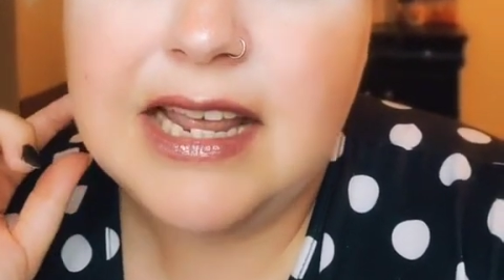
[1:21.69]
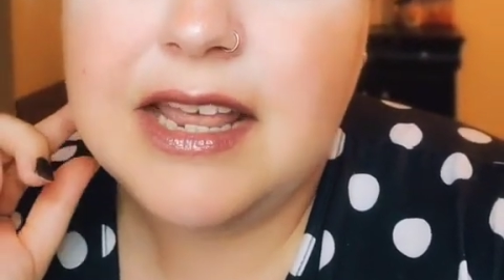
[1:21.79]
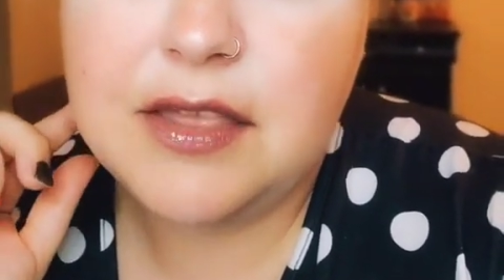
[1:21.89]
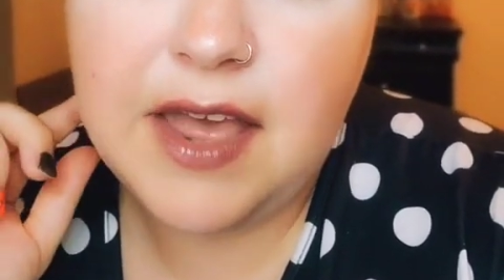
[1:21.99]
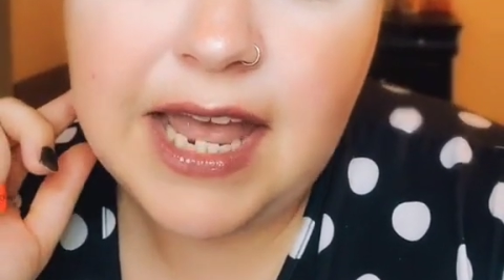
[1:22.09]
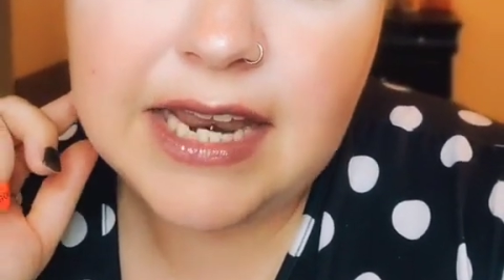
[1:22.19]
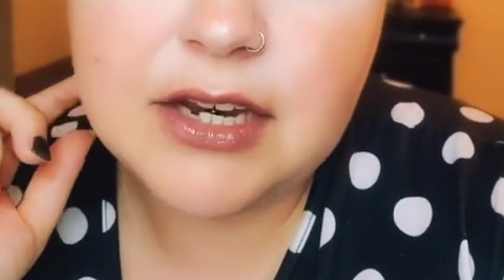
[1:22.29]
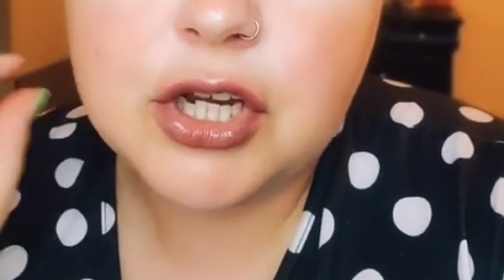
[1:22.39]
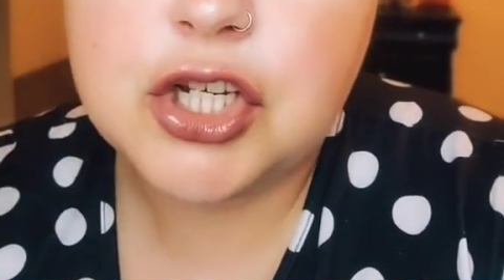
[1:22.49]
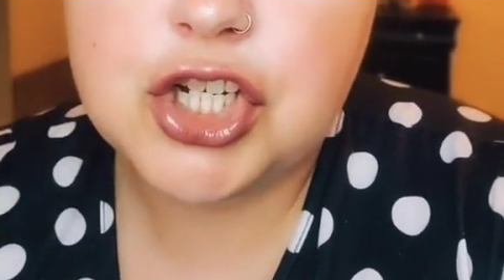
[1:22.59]
Then
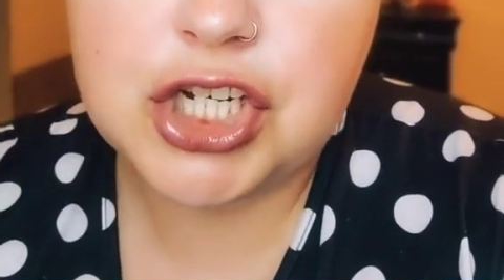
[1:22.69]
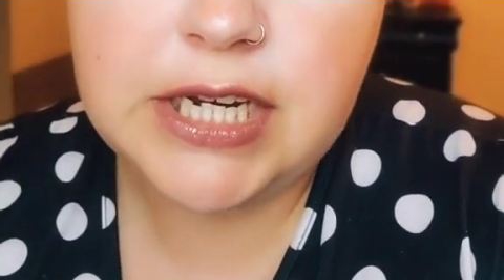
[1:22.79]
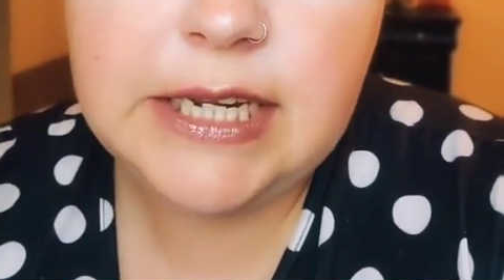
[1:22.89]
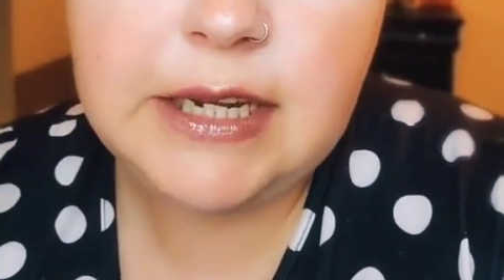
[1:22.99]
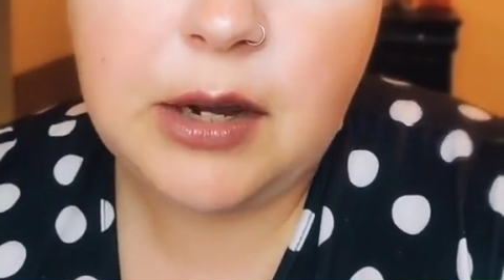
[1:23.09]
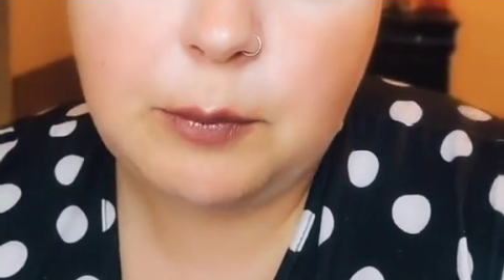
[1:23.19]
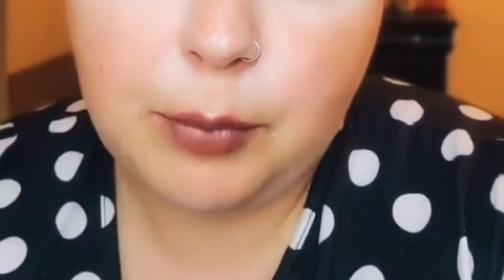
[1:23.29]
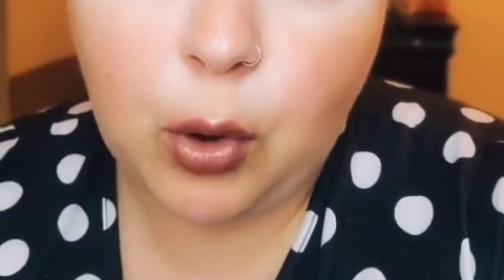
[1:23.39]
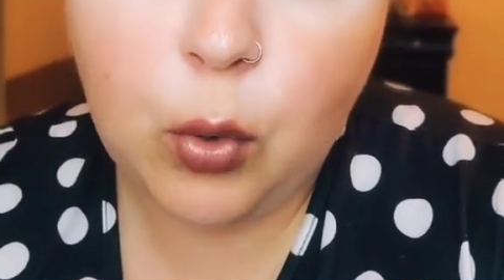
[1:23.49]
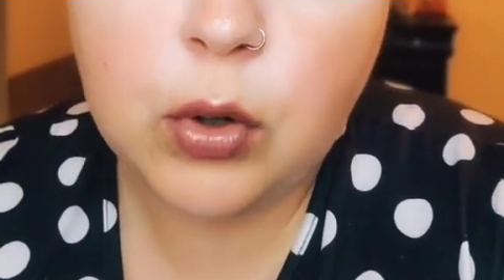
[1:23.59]
she
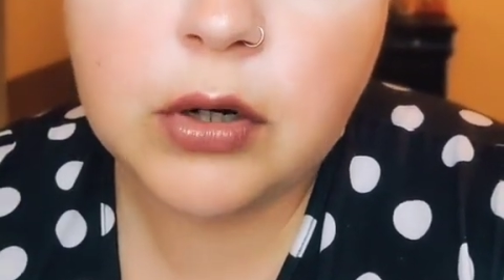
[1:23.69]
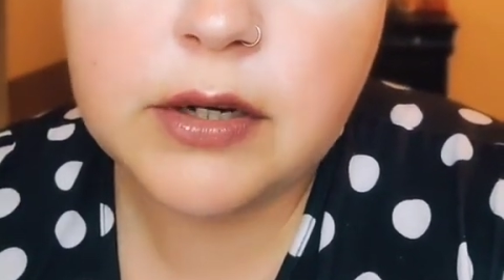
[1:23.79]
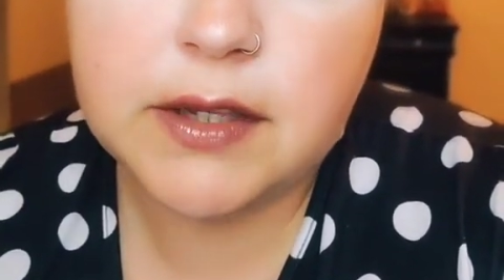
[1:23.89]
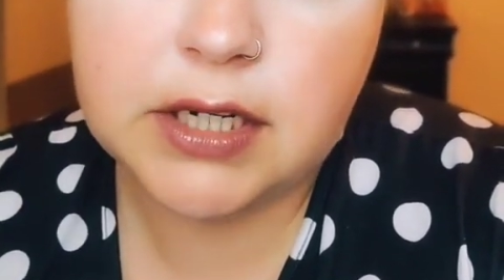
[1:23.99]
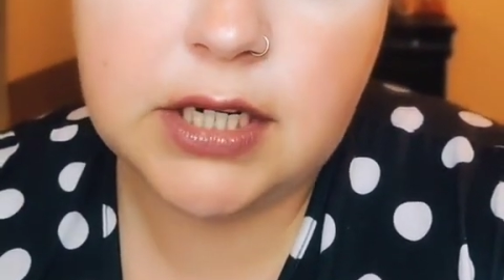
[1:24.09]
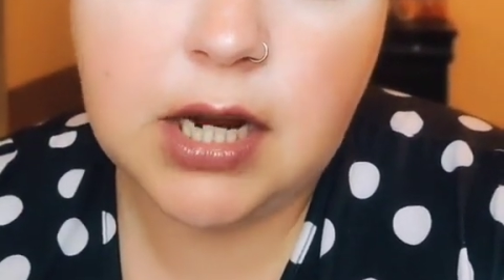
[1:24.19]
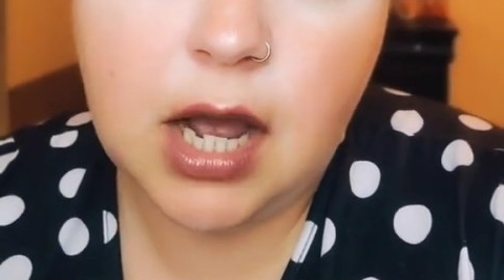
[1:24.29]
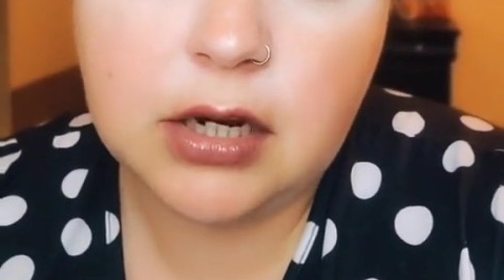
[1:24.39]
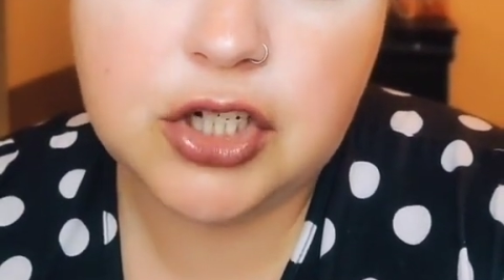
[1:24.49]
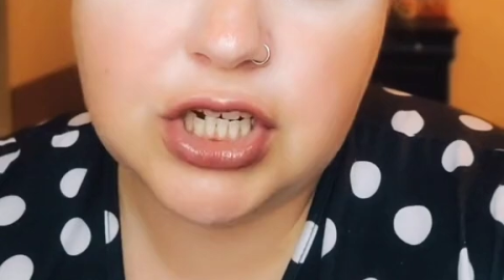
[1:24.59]
poured the
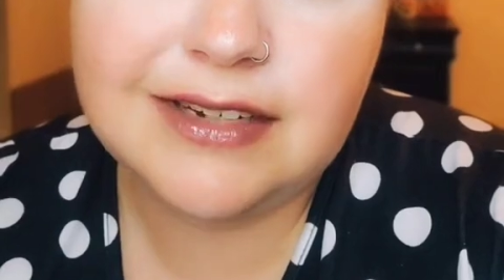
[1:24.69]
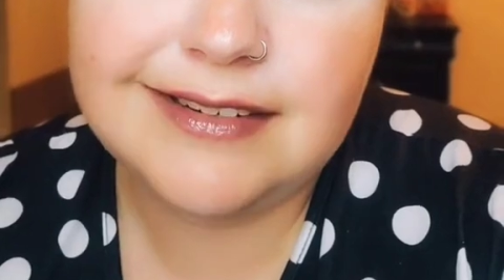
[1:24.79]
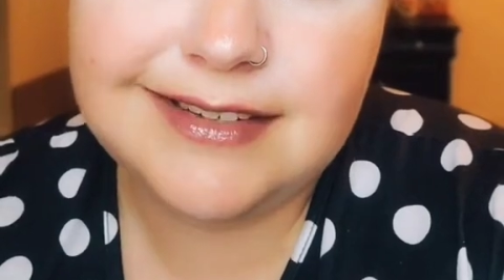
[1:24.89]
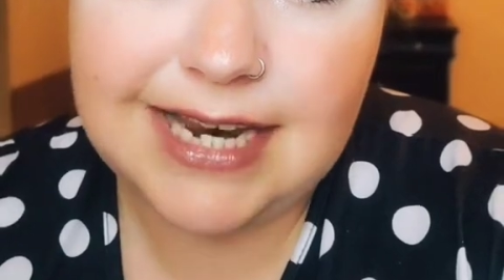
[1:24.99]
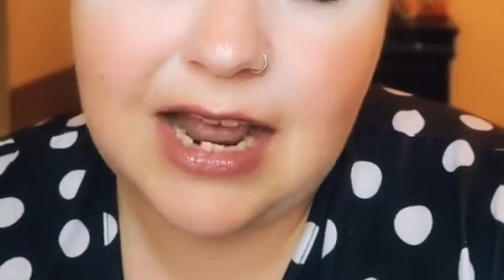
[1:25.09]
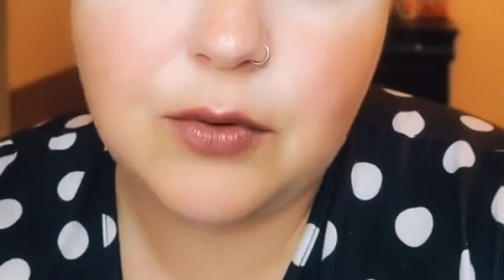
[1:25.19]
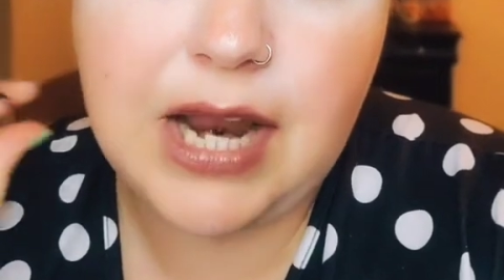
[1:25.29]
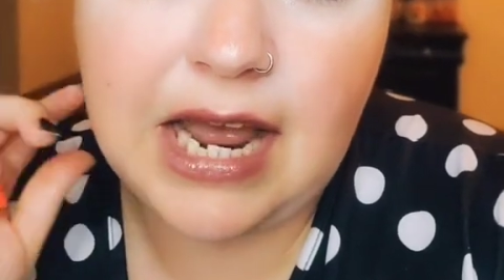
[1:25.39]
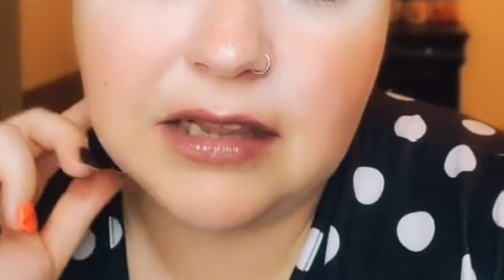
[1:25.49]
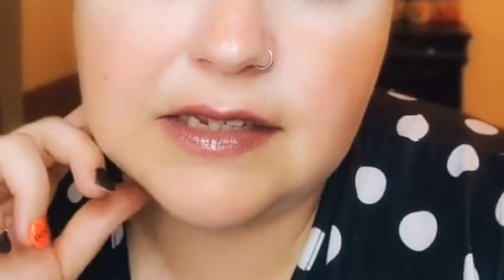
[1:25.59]
concoction down
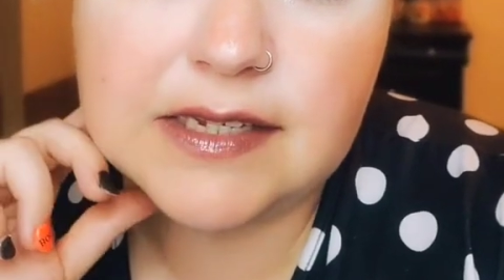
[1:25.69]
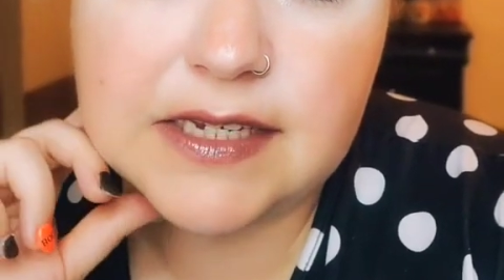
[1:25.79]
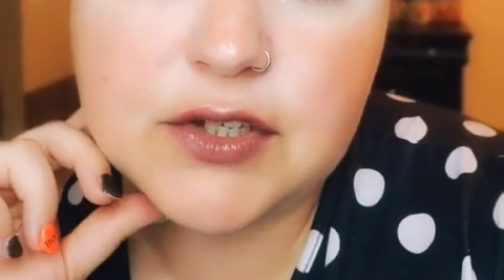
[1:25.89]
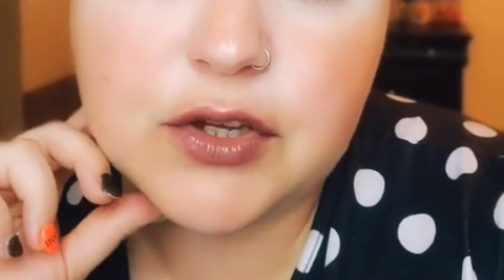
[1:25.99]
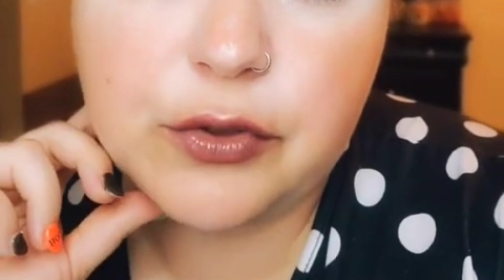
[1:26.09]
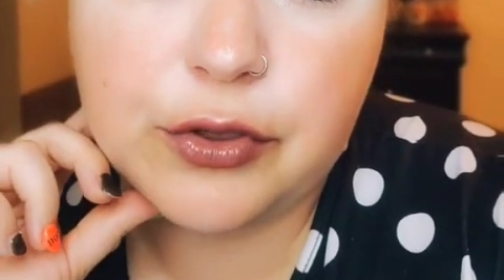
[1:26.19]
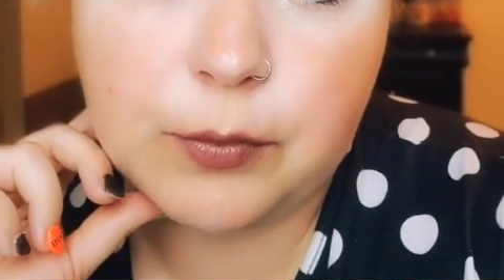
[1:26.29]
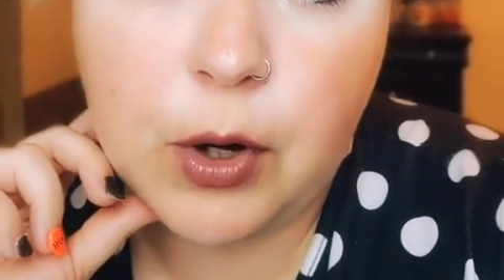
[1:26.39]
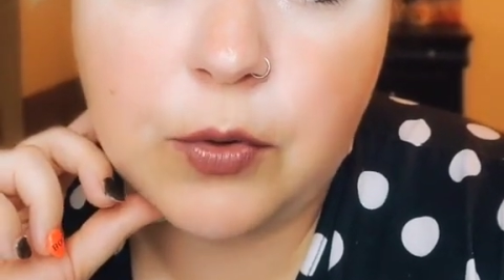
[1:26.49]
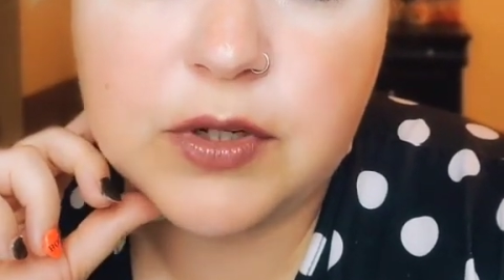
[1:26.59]
Alice's
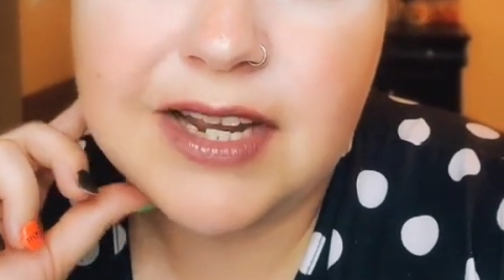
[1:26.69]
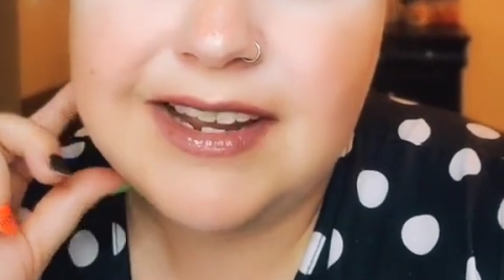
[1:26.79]
throat